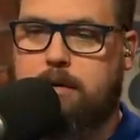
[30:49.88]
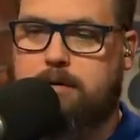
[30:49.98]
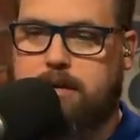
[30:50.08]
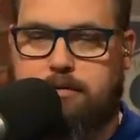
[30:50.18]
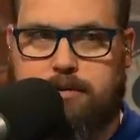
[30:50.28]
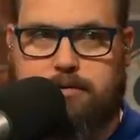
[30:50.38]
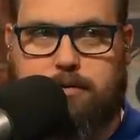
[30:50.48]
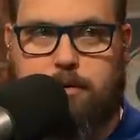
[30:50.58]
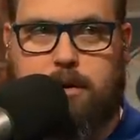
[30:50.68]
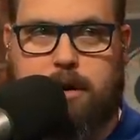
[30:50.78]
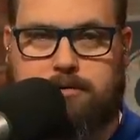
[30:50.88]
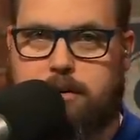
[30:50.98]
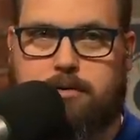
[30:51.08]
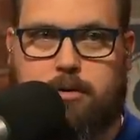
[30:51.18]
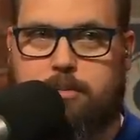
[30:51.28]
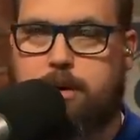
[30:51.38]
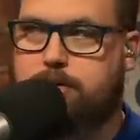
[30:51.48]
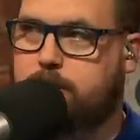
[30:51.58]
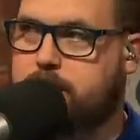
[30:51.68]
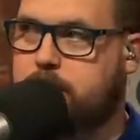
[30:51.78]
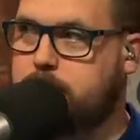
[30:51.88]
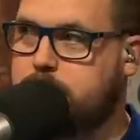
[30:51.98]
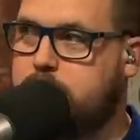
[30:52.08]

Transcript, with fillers: the San Francisco 49ers are going to throw the ball three times.